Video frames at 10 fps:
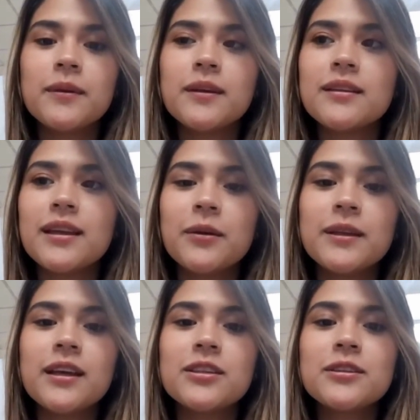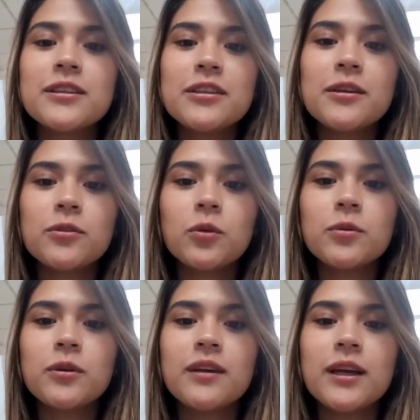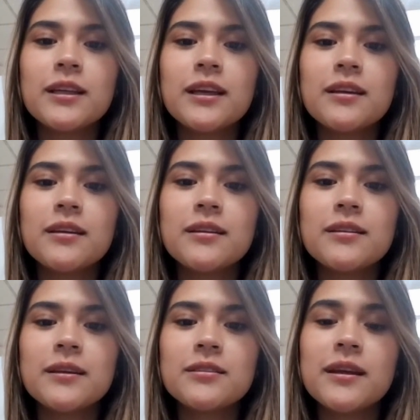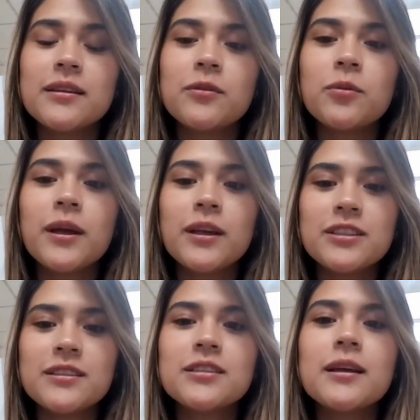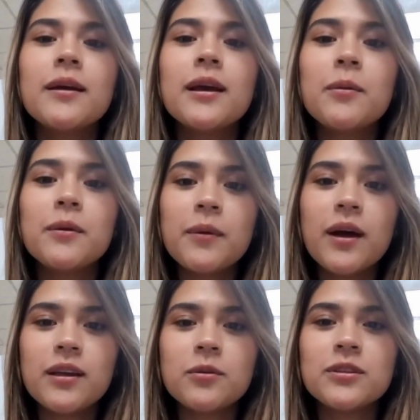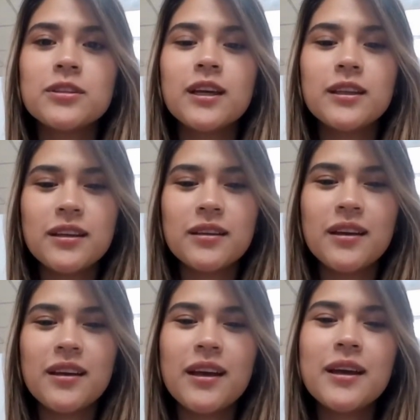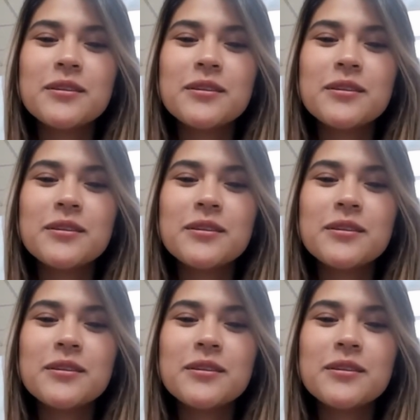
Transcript: Navigation systems were perfected, the effects of weightlessness on the human body were studied, and the